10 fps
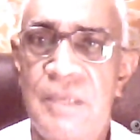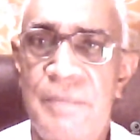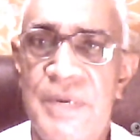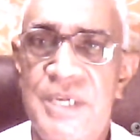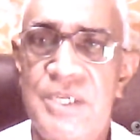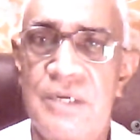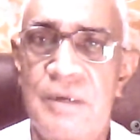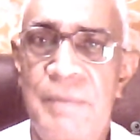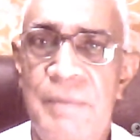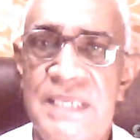separation.
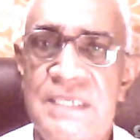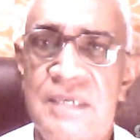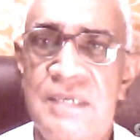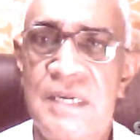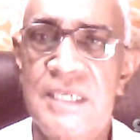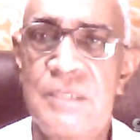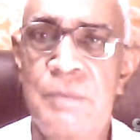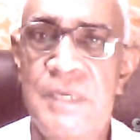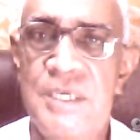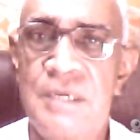Placental
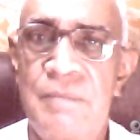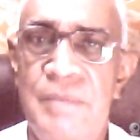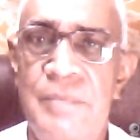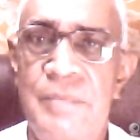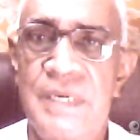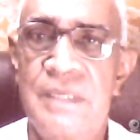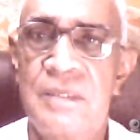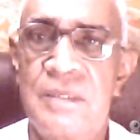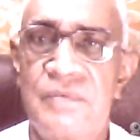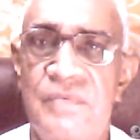expulsion may be
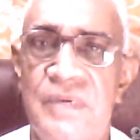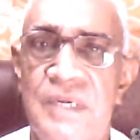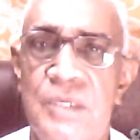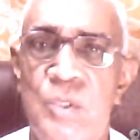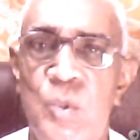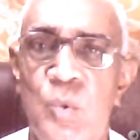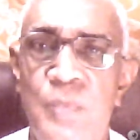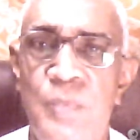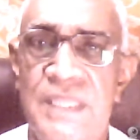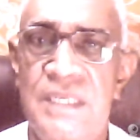either of
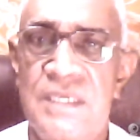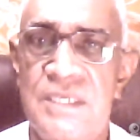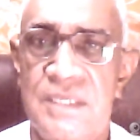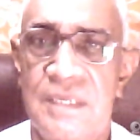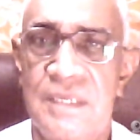two methods.